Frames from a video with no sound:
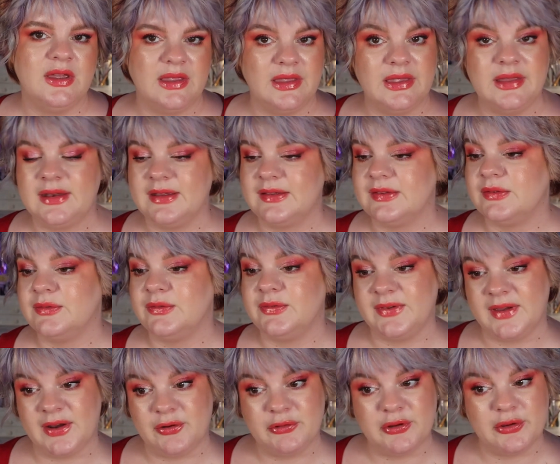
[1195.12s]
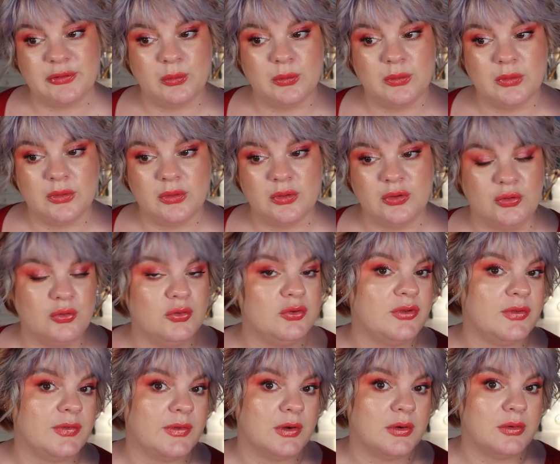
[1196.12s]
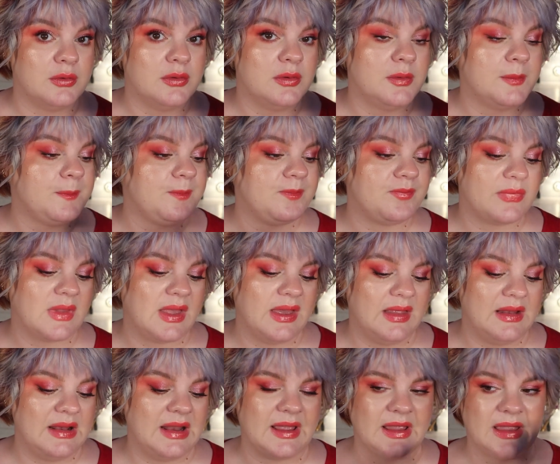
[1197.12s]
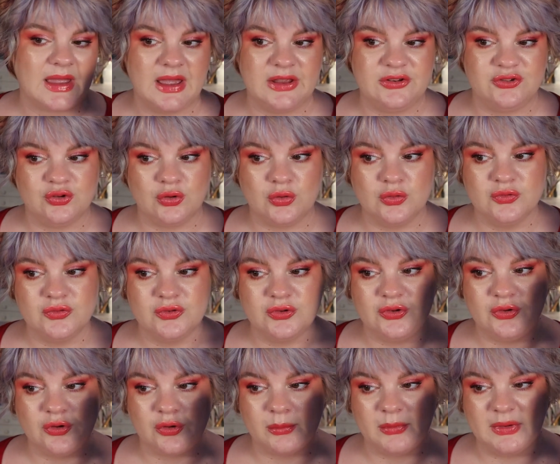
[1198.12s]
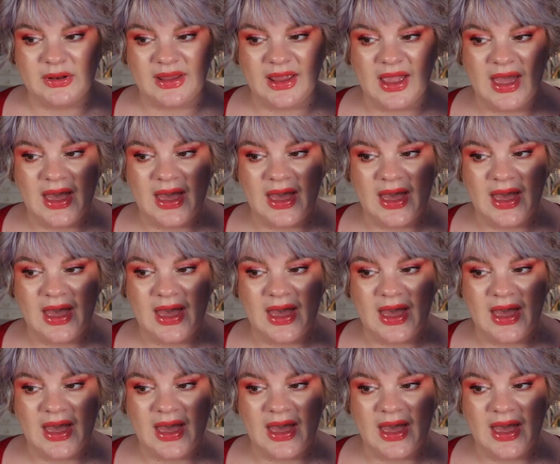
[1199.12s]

It is very good though. Like, I don't normally